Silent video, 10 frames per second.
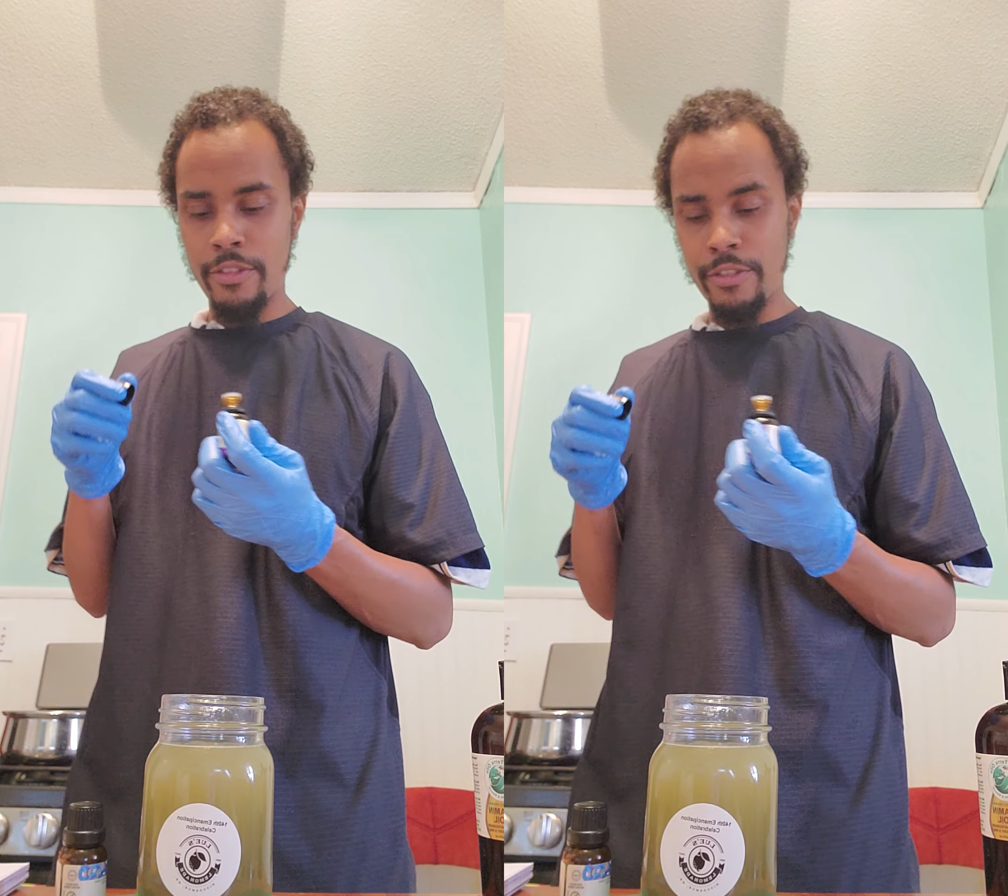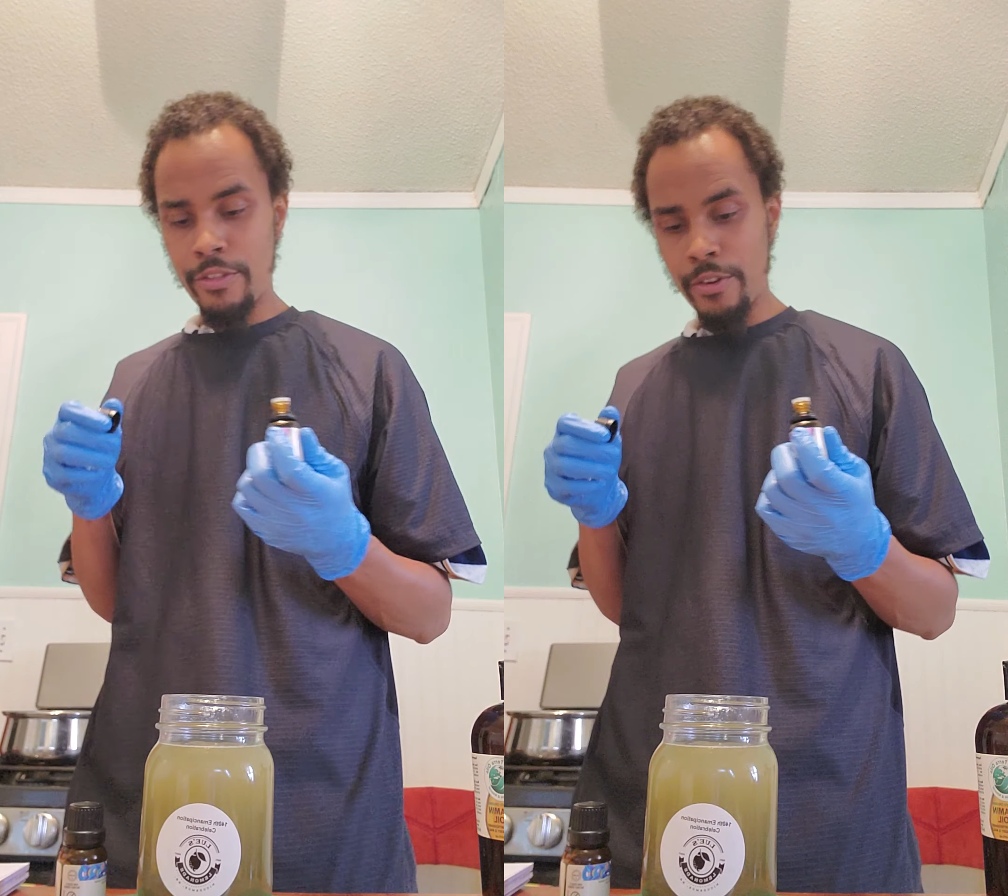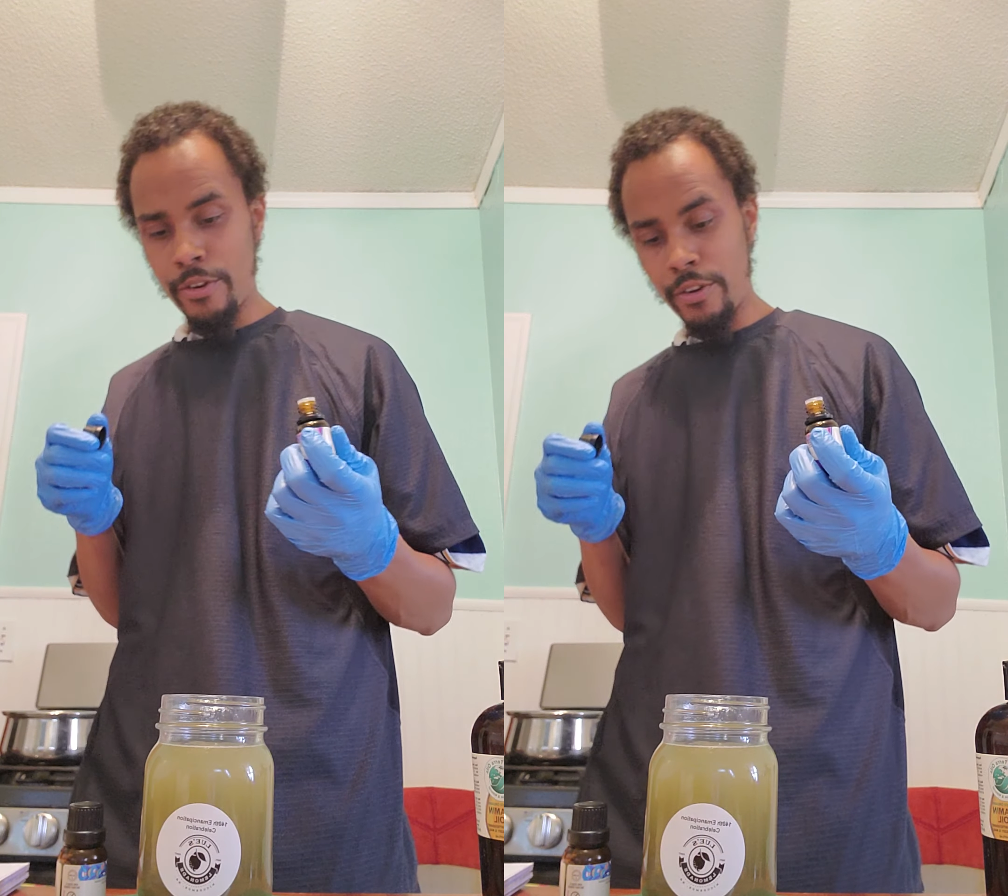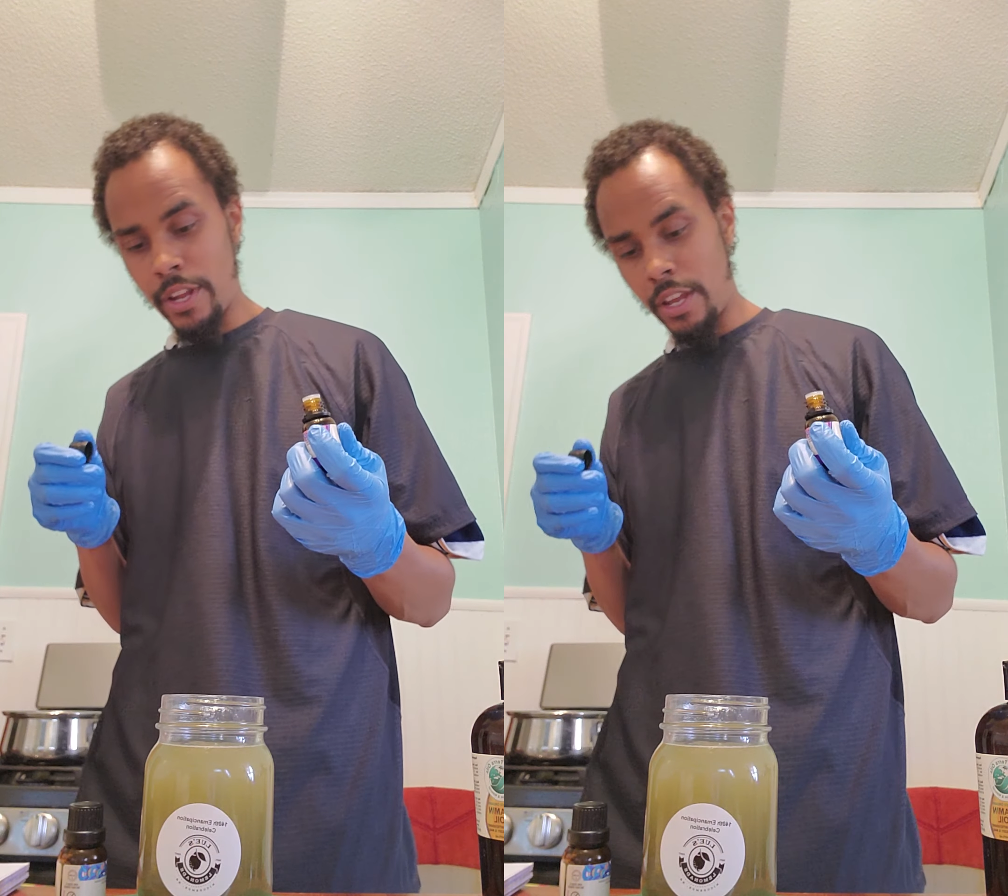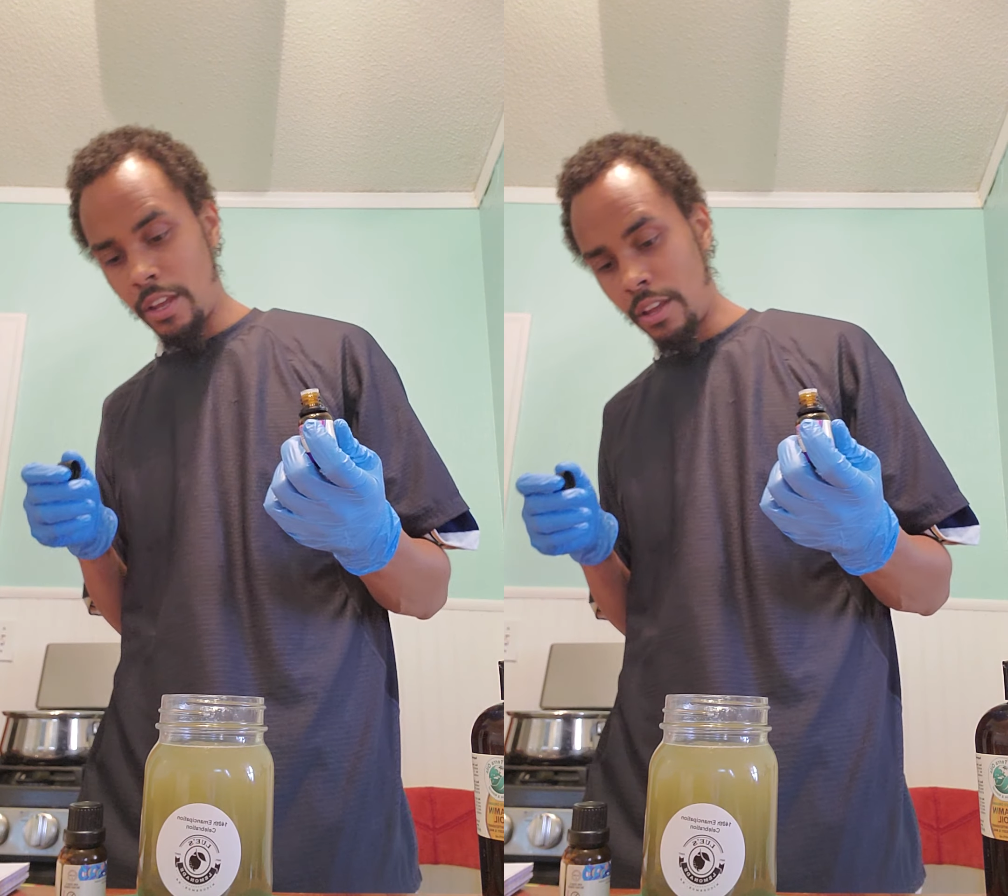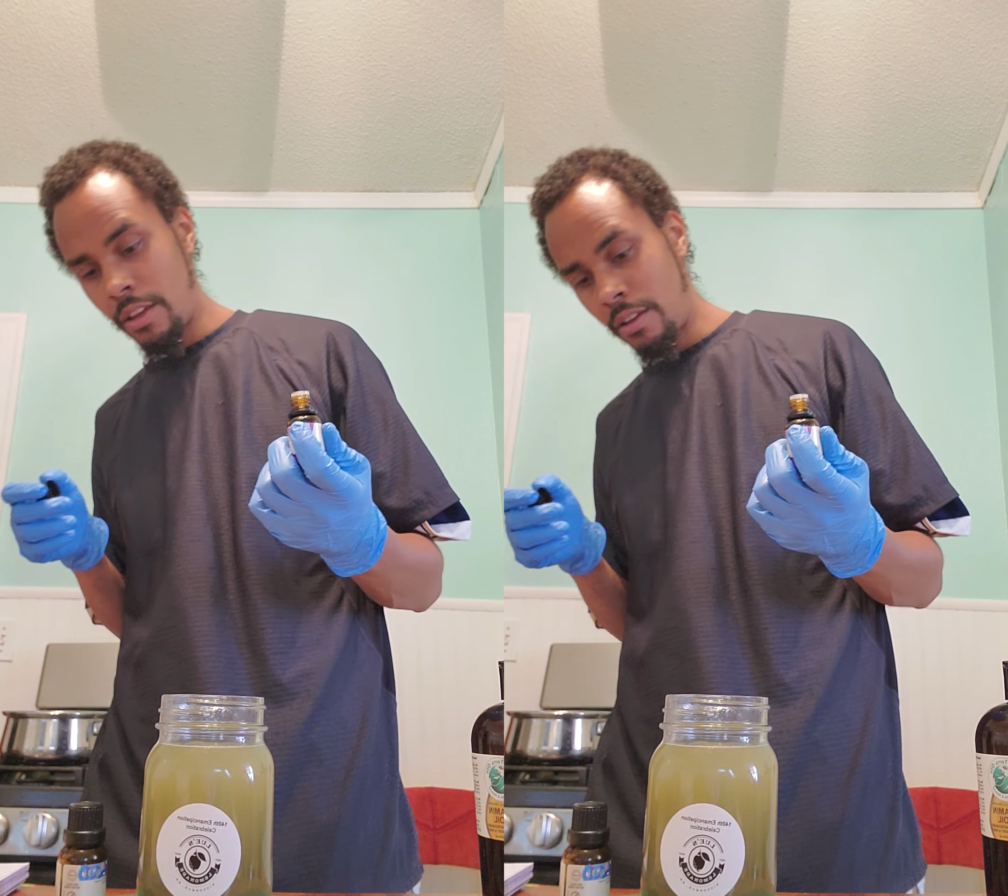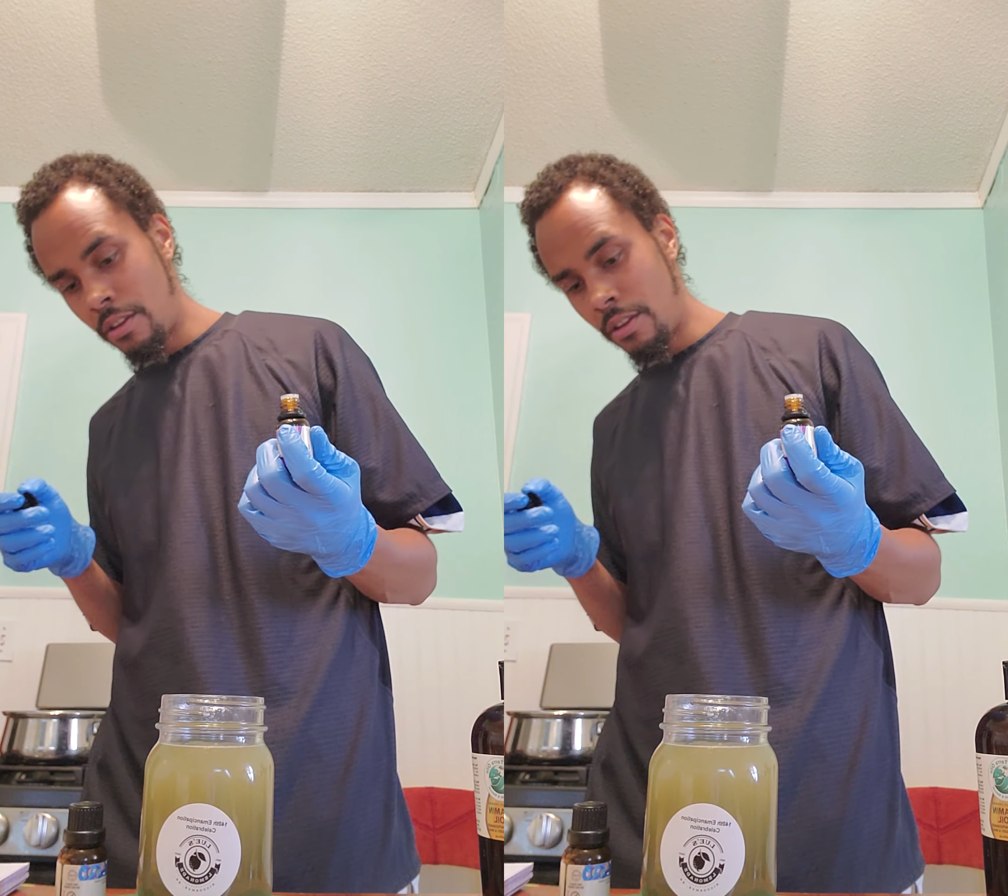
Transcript: 30